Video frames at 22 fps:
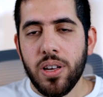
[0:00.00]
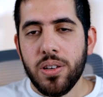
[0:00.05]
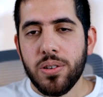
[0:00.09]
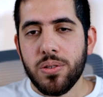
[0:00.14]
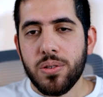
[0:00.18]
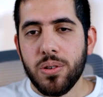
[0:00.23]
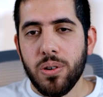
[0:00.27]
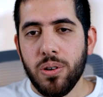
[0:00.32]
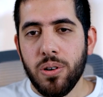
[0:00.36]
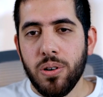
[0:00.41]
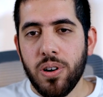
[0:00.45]

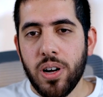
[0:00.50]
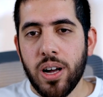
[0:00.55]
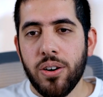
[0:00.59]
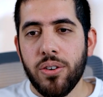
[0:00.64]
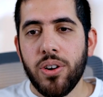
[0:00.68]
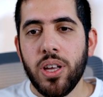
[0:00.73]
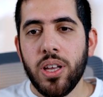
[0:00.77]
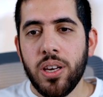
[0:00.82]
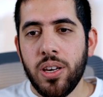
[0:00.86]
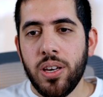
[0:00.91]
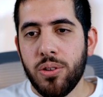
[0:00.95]
So I
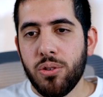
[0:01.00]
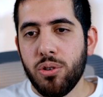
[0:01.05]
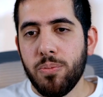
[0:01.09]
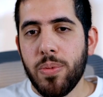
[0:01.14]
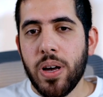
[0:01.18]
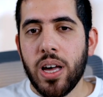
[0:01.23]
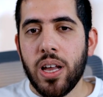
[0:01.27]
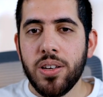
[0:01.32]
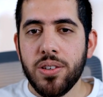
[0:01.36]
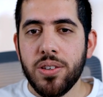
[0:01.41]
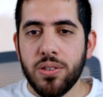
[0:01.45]
really need to
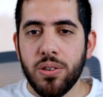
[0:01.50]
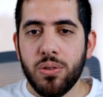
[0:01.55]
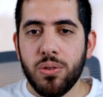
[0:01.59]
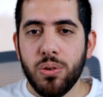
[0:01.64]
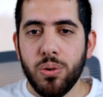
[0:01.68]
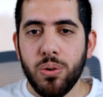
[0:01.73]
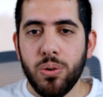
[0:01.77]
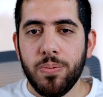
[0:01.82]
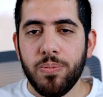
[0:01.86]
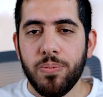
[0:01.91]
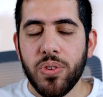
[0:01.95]
balance the
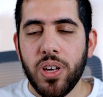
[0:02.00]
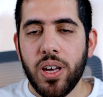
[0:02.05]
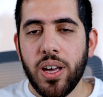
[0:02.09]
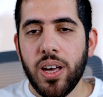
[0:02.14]
two.